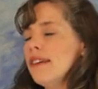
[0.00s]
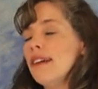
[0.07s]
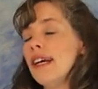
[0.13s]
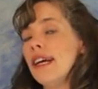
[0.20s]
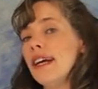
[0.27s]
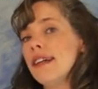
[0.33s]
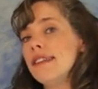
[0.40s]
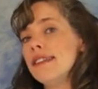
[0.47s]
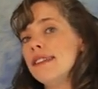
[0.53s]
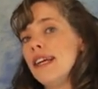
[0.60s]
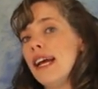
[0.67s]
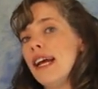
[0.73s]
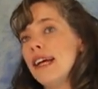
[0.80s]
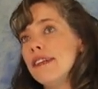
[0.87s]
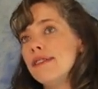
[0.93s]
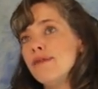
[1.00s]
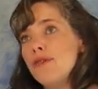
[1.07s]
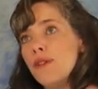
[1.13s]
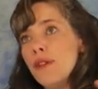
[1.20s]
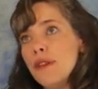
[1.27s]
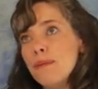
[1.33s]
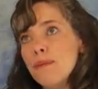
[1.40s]
and
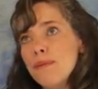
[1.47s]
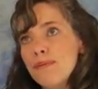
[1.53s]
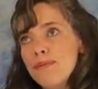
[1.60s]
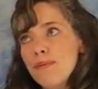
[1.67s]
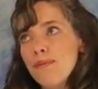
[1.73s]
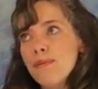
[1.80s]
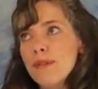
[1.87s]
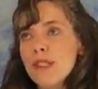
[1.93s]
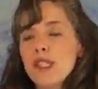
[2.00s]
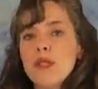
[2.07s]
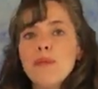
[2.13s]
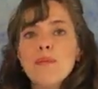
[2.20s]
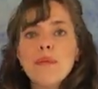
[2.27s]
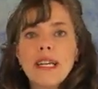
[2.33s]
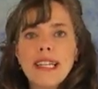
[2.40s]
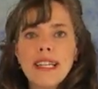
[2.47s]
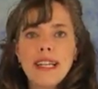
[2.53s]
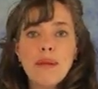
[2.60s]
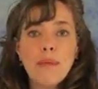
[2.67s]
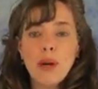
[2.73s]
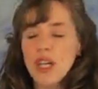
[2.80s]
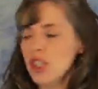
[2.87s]

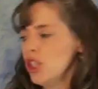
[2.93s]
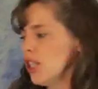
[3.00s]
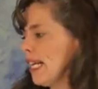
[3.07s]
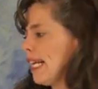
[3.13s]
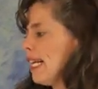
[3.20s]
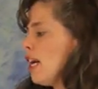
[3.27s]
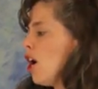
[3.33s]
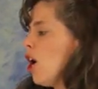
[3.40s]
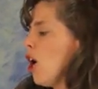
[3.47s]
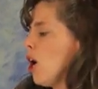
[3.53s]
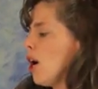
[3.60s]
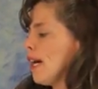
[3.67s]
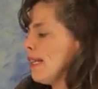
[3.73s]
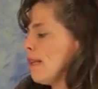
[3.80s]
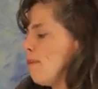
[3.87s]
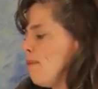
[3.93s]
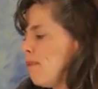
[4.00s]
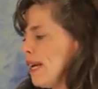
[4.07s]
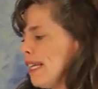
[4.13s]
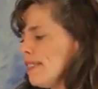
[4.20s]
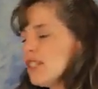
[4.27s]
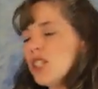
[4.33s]
speculate, postulate on the
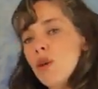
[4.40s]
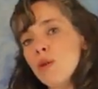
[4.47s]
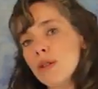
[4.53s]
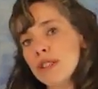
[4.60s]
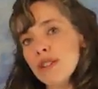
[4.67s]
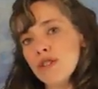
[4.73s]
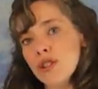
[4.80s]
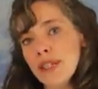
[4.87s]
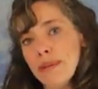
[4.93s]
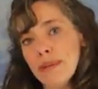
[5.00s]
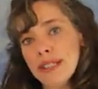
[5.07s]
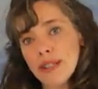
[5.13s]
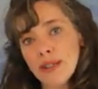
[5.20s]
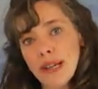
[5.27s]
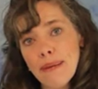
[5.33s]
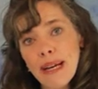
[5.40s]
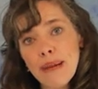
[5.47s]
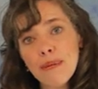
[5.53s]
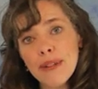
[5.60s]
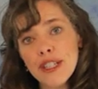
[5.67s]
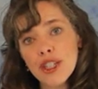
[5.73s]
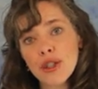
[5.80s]
best course of treatment. So coming
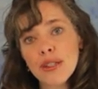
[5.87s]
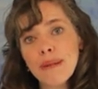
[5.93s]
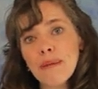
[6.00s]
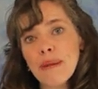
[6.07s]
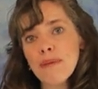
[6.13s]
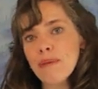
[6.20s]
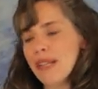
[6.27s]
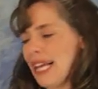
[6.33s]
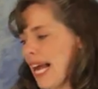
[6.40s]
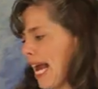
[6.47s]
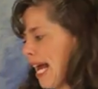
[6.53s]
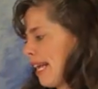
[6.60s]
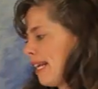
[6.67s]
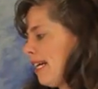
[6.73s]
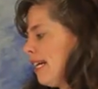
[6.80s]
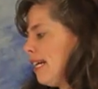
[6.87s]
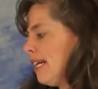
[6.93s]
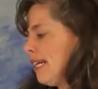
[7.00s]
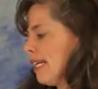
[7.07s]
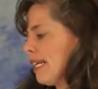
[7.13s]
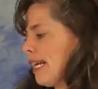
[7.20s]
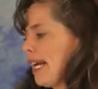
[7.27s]
up with the treatment plan,
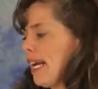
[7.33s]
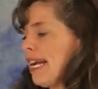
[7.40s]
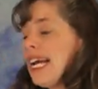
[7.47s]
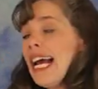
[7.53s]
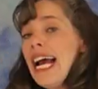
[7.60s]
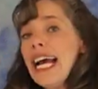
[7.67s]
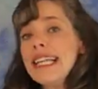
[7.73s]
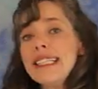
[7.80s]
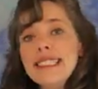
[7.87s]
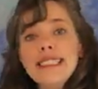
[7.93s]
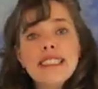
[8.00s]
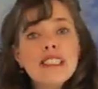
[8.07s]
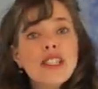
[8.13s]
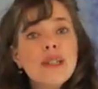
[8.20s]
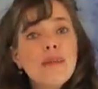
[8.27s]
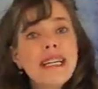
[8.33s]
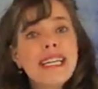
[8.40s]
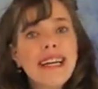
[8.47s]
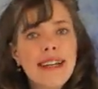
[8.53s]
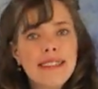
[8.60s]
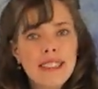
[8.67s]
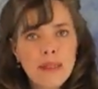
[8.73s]
okay? And this is going to be
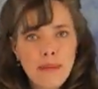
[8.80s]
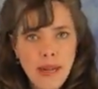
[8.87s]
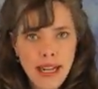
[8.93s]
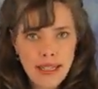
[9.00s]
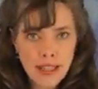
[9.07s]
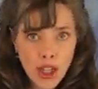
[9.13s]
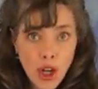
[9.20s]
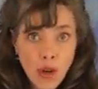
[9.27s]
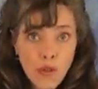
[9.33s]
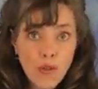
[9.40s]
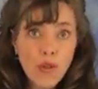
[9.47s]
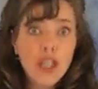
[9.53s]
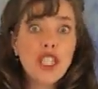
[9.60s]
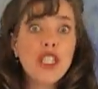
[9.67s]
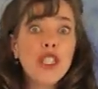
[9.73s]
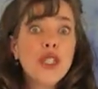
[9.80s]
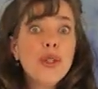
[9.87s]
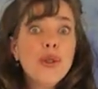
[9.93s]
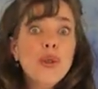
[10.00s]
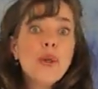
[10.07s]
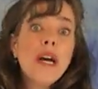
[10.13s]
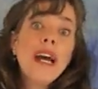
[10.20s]
customized for
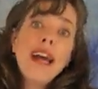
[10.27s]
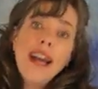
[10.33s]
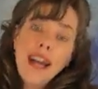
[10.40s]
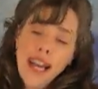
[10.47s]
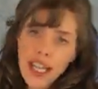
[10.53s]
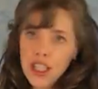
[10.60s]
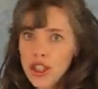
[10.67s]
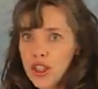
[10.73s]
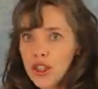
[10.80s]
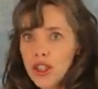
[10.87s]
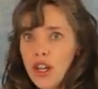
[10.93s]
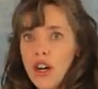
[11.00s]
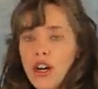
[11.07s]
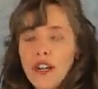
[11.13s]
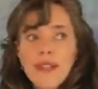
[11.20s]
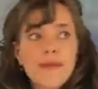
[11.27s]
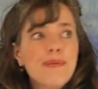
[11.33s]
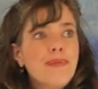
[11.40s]
you and your dog.